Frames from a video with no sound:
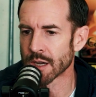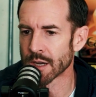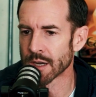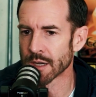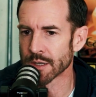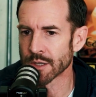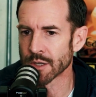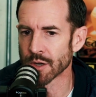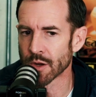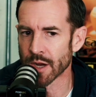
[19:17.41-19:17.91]

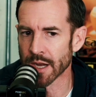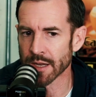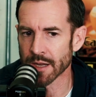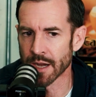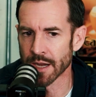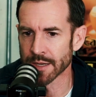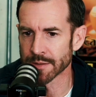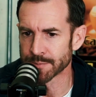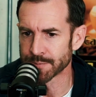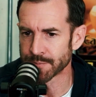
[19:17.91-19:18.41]
You know,
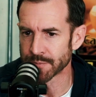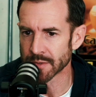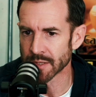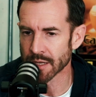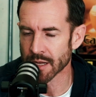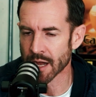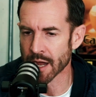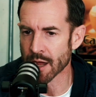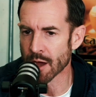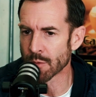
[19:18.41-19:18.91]

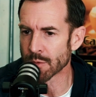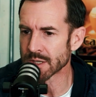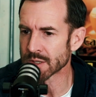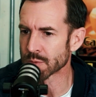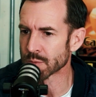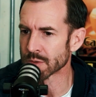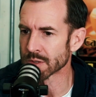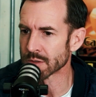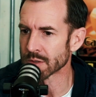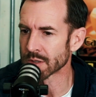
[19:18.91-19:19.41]
I always